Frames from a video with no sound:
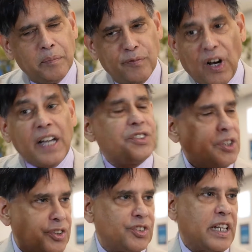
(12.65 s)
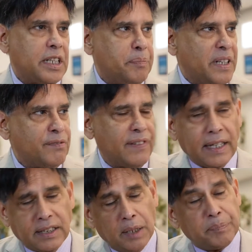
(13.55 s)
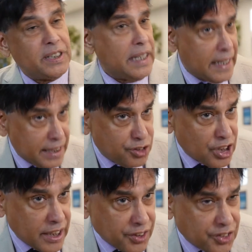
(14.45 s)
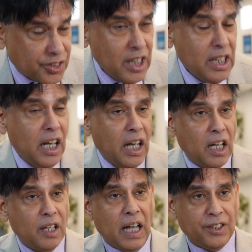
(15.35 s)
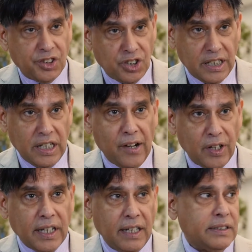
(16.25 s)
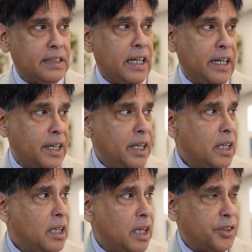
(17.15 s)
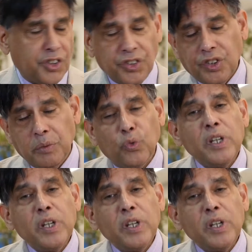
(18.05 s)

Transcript: vitals that have been flagged up in the NHS as a generic healthcare system.